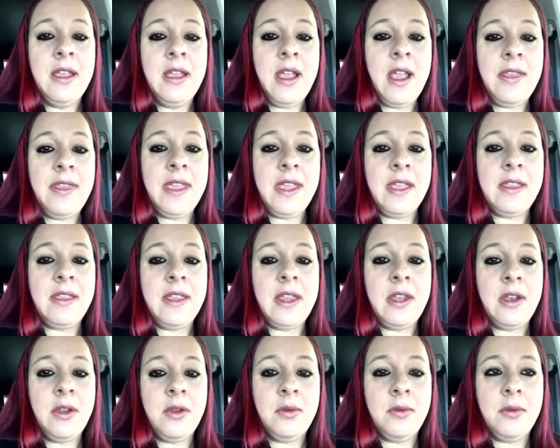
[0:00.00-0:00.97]
I think you
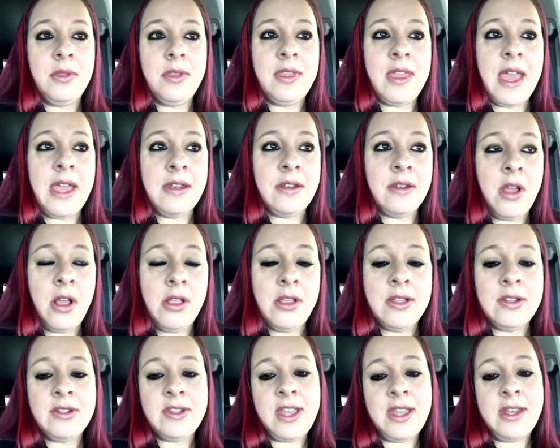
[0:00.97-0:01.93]
know that
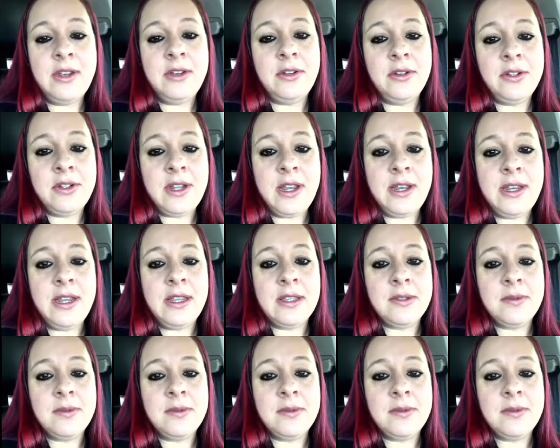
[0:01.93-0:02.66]
knowledge, that understanding is